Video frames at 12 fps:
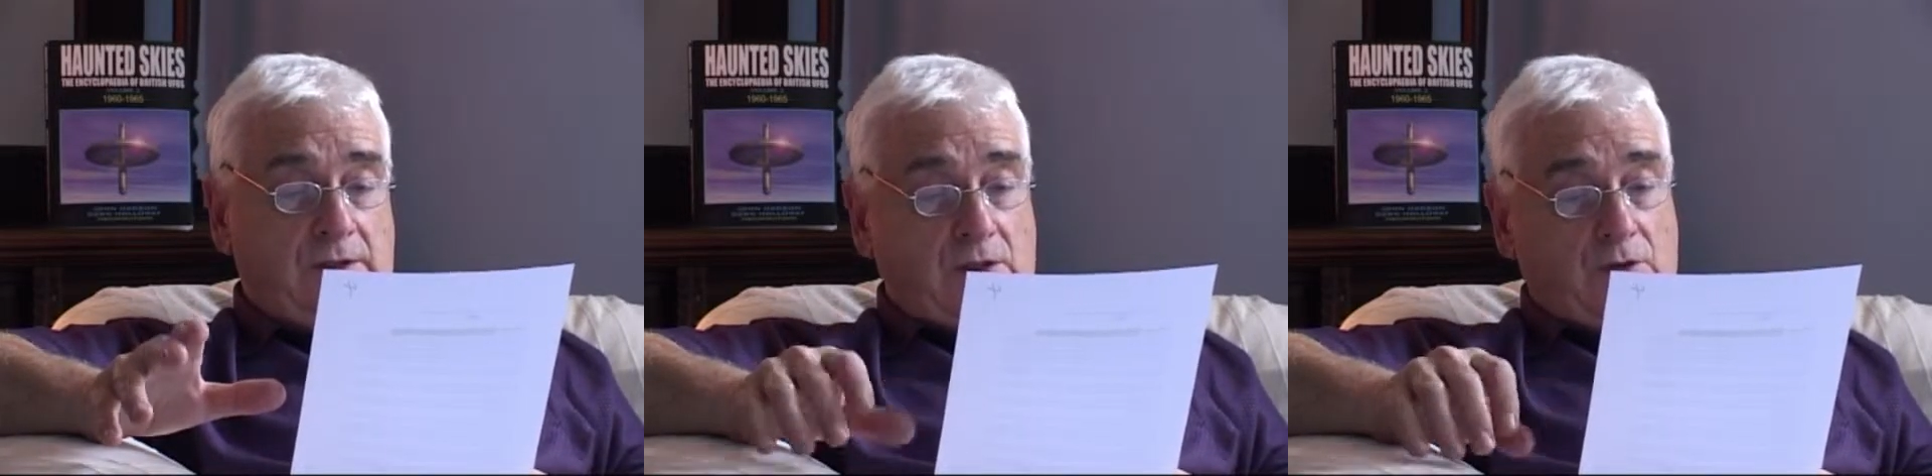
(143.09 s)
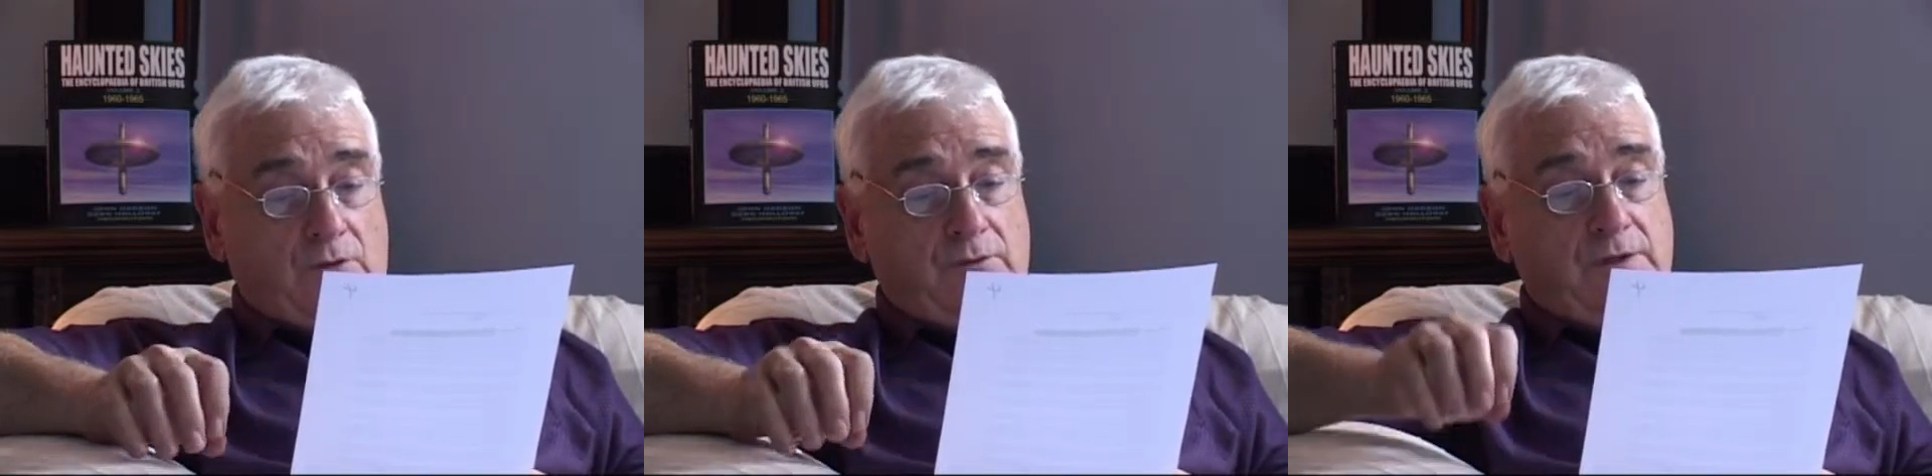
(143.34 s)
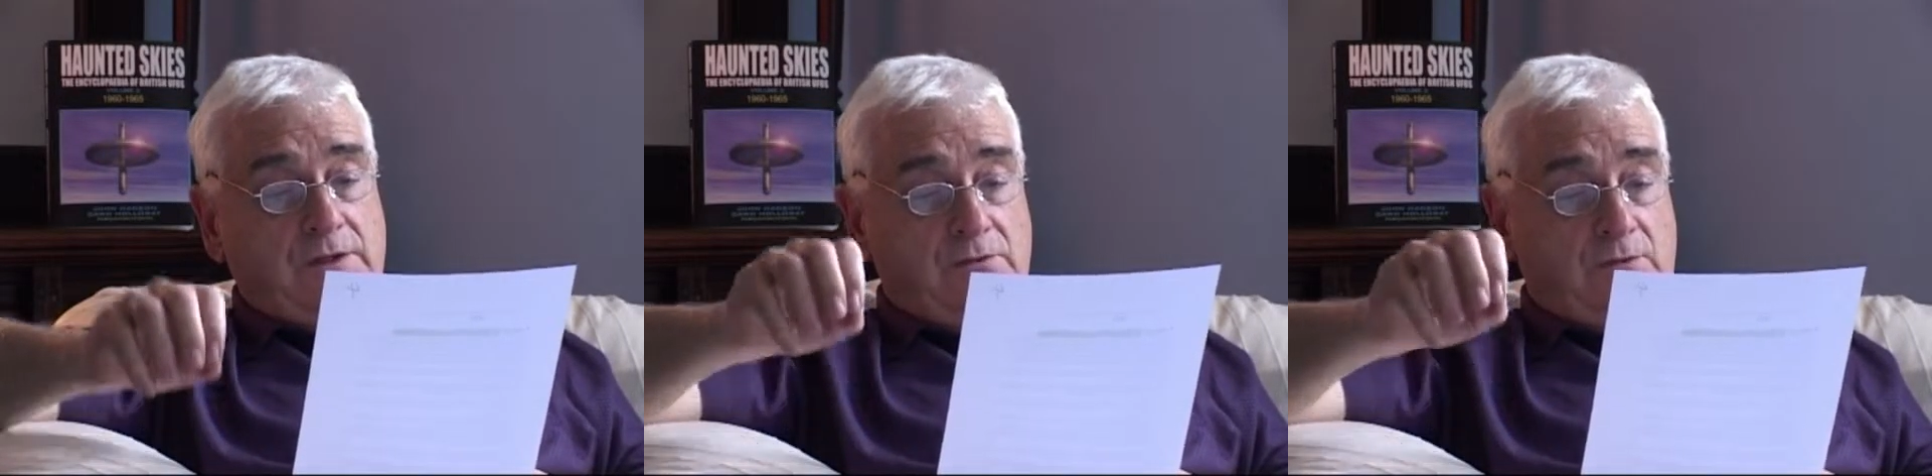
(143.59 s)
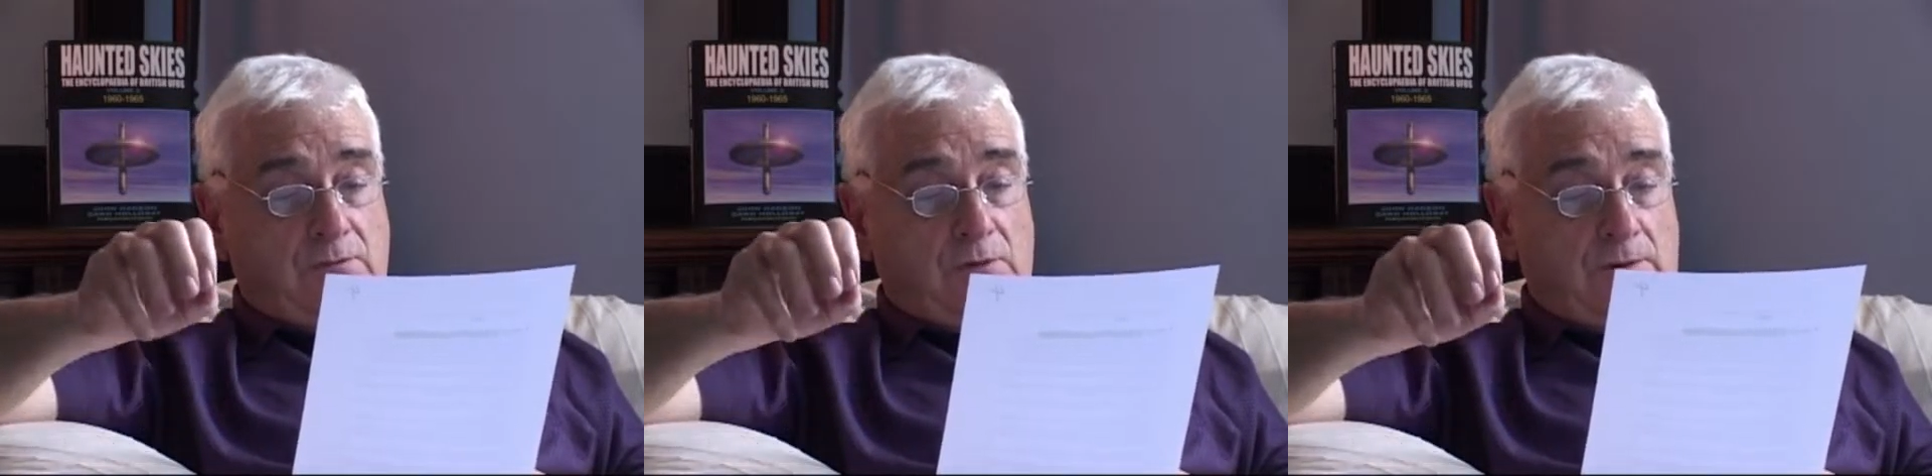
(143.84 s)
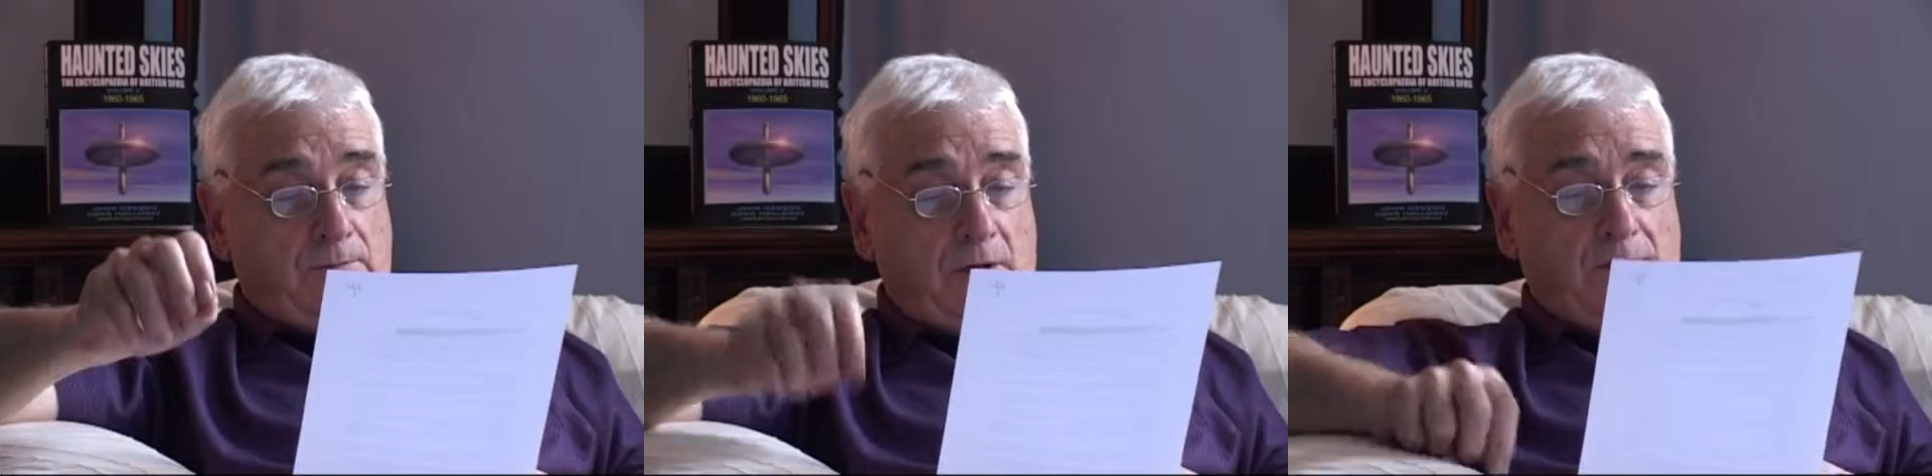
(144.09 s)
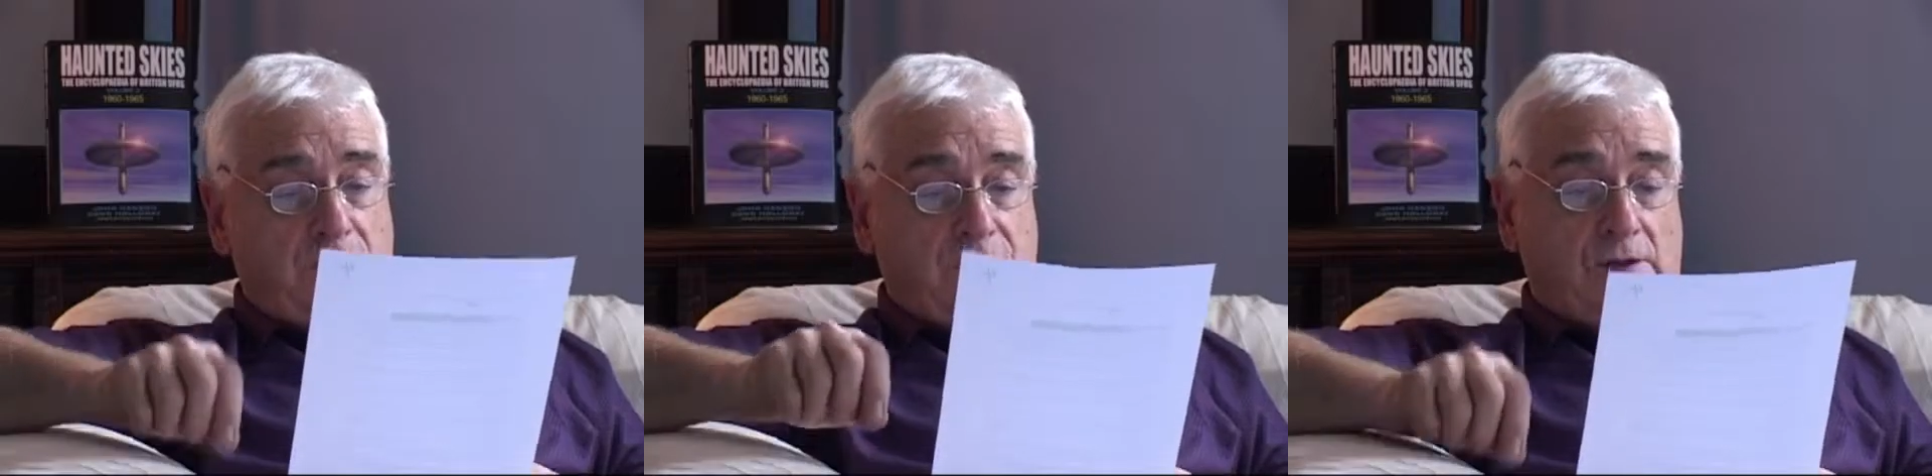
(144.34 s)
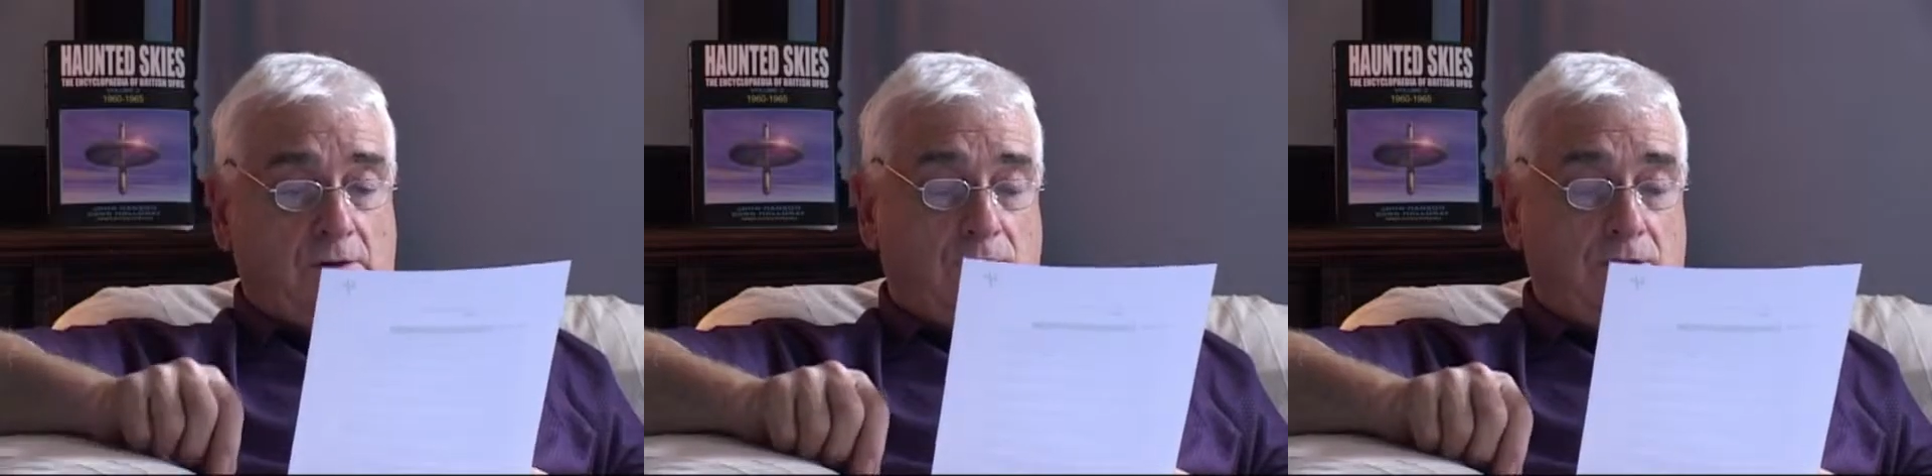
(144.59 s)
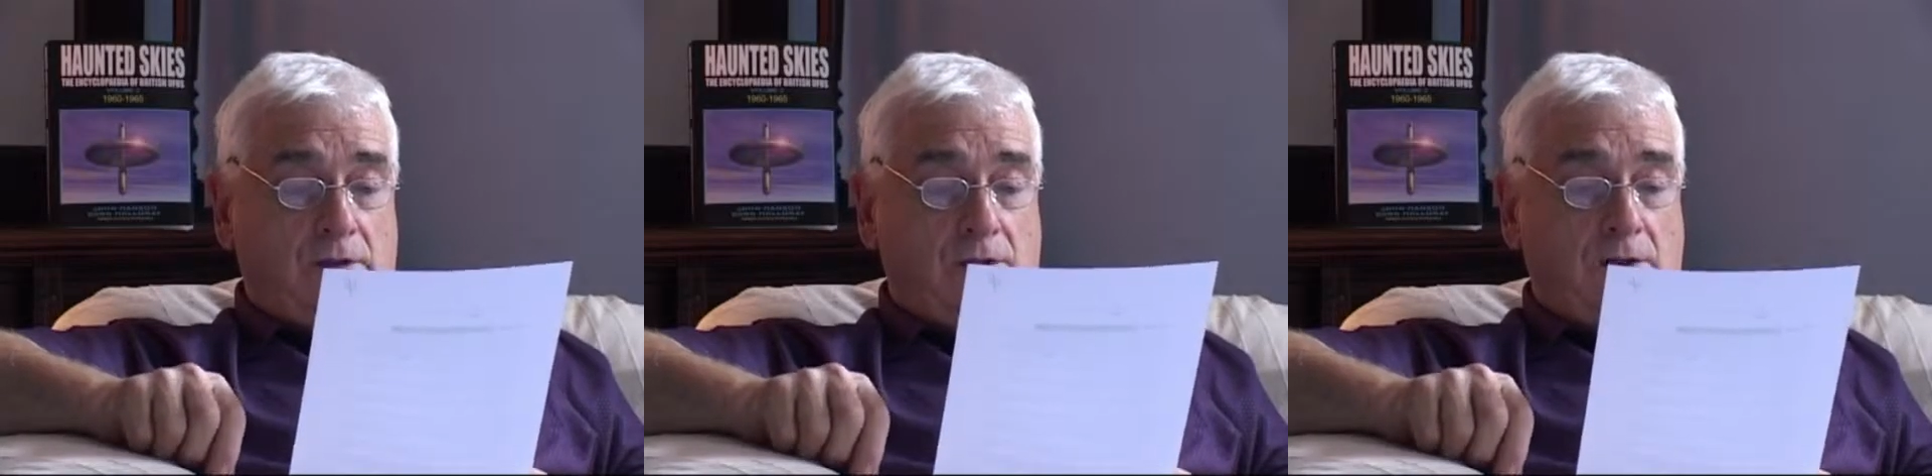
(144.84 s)
and according to what her mother
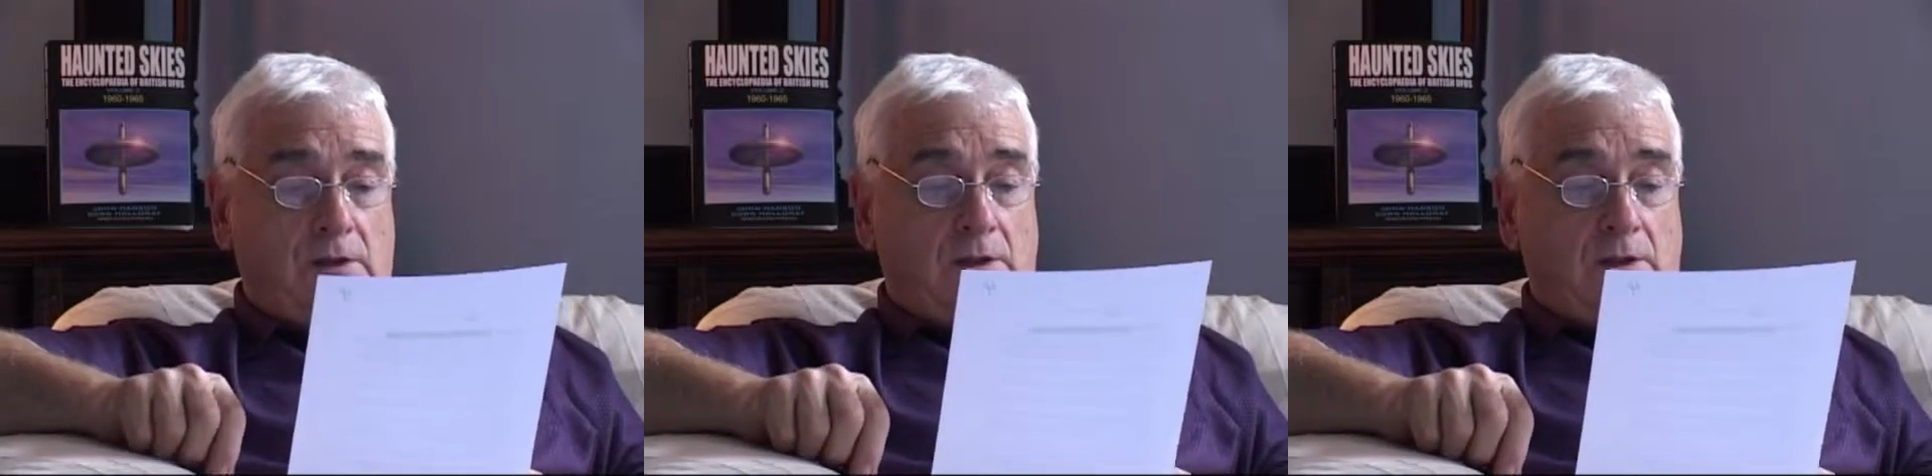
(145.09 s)
told her,